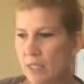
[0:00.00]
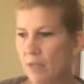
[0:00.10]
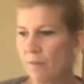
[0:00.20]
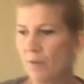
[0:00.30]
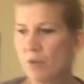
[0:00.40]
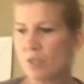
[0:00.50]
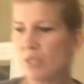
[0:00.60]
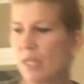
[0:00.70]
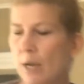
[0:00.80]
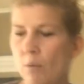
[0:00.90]
The first thing
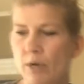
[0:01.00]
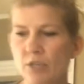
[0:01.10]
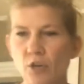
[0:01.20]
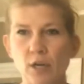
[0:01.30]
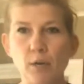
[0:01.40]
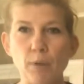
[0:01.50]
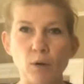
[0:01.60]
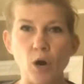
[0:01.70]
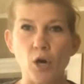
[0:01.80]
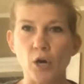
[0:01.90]
I want to talk
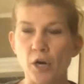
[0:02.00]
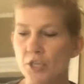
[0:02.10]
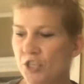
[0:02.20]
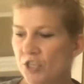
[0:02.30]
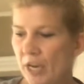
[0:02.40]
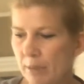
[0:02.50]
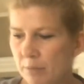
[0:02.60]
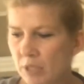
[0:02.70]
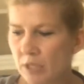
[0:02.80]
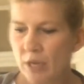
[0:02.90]
about are our
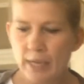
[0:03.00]
shapes.